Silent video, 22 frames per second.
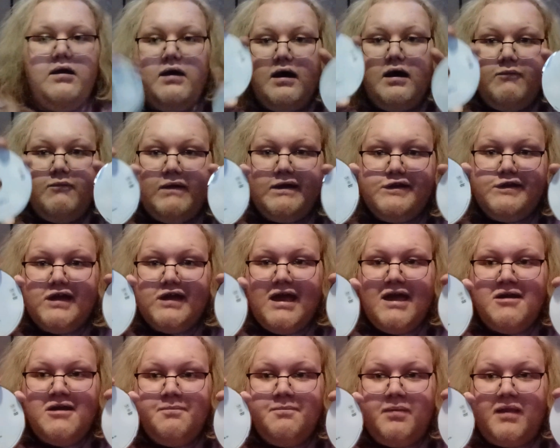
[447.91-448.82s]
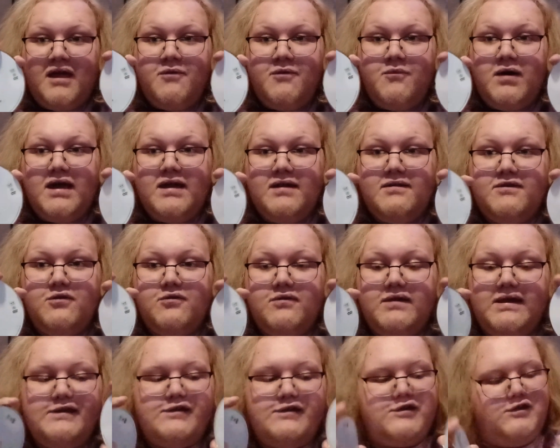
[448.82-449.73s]
Once again, plain white, 2
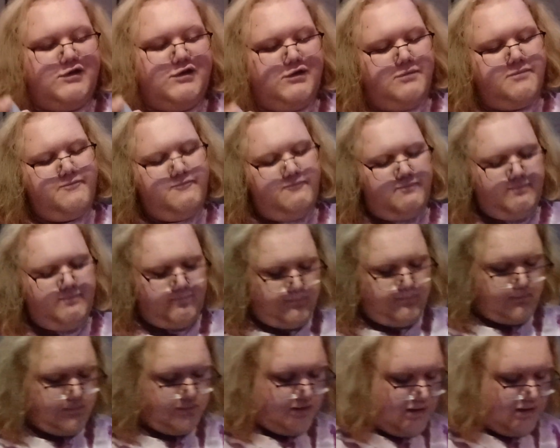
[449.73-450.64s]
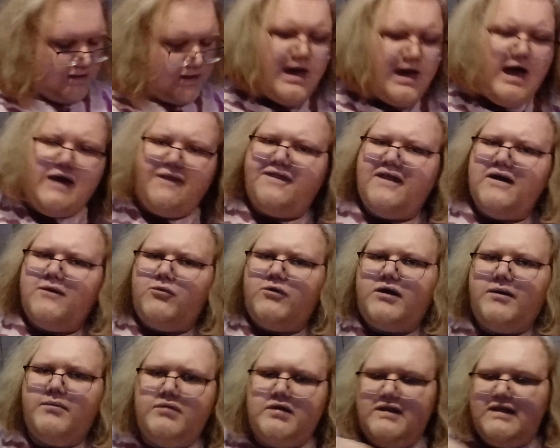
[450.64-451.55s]
discs. I think we're
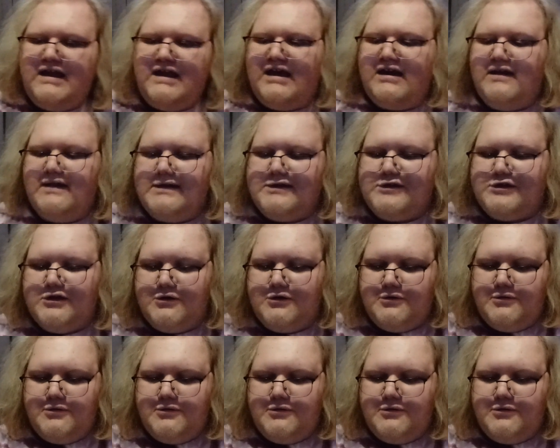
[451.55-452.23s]
coming to the end of this, though.